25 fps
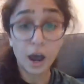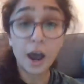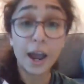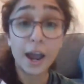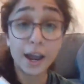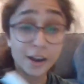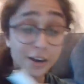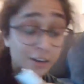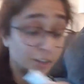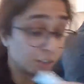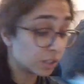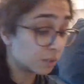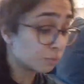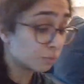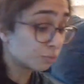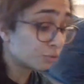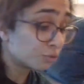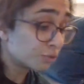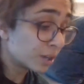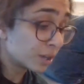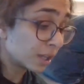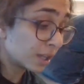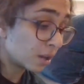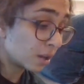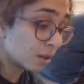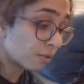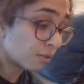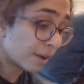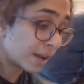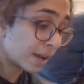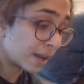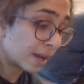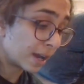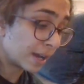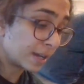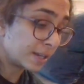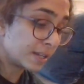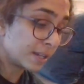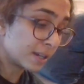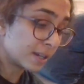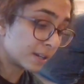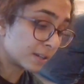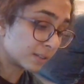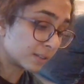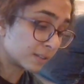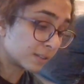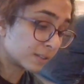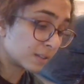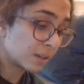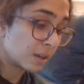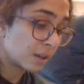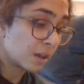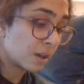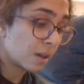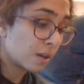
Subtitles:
I heard some really great ideas.